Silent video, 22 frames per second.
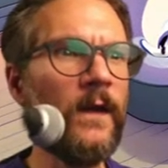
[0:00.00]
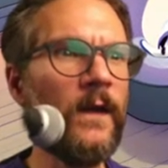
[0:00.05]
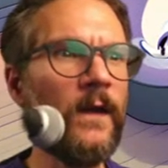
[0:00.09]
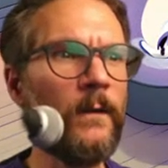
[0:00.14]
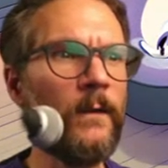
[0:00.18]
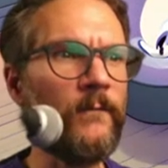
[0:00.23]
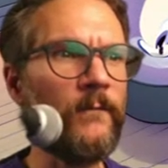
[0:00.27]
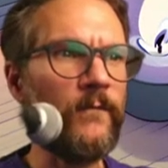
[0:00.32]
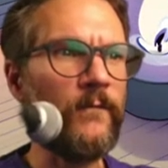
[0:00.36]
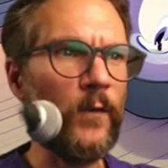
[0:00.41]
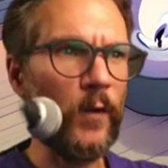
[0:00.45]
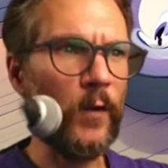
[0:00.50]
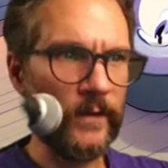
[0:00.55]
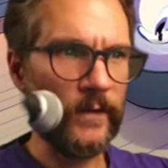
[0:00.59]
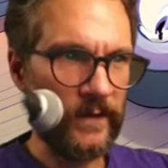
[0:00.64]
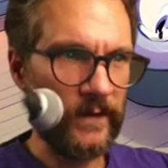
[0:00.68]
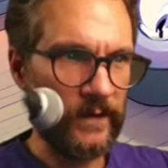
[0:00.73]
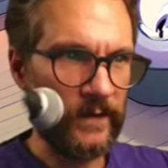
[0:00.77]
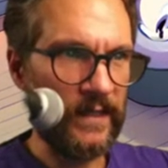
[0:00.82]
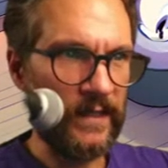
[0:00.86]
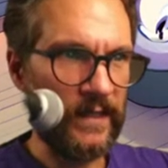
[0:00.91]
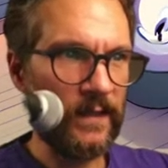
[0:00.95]

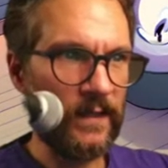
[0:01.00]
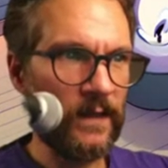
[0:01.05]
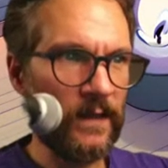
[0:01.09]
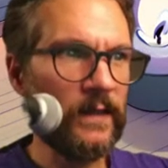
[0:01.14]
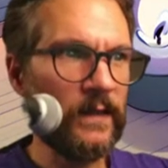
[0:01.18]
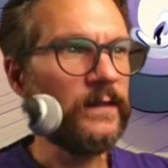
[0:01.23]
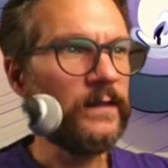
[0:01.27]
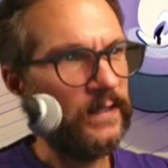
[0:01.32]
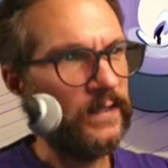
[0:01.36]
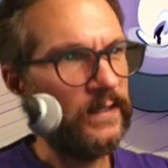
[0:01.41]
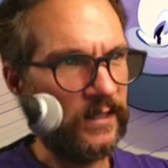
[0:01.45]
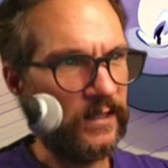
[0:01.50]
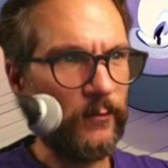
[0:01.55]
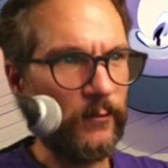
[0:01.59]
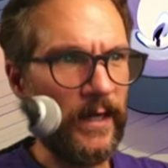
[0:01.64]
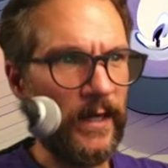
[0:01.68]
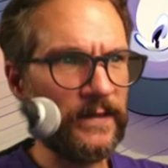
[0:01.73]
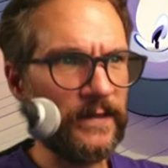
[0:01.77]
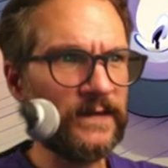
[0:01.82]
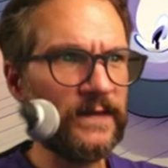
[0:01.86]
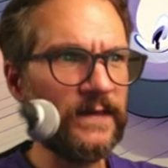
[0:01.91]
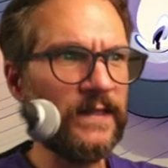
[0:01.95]
Fourthly,
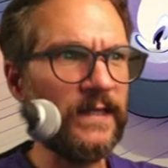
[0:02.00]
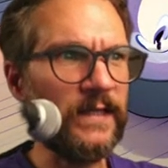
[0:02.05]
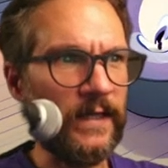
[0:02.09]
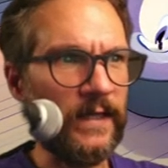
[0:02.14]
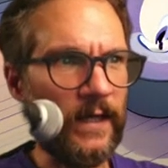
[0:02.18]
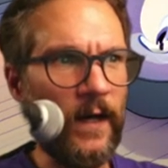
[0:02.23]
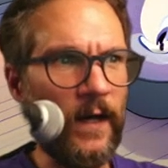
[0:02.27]
equality